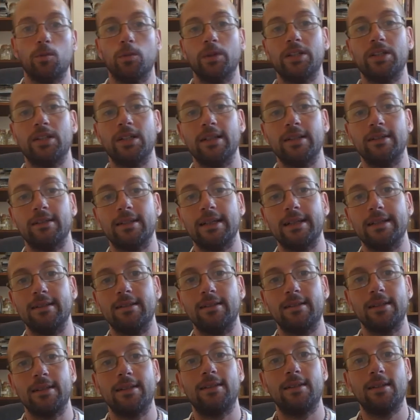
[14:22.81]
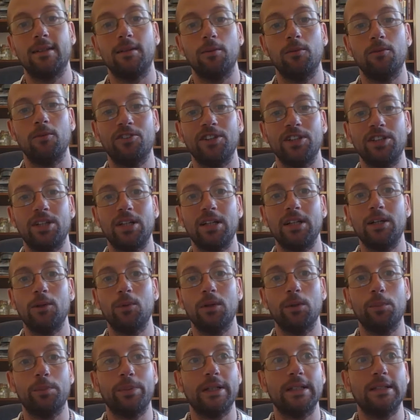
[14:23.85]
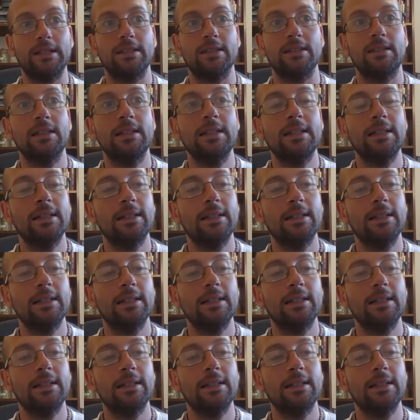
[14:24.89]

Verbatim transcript: which is a city which he will build,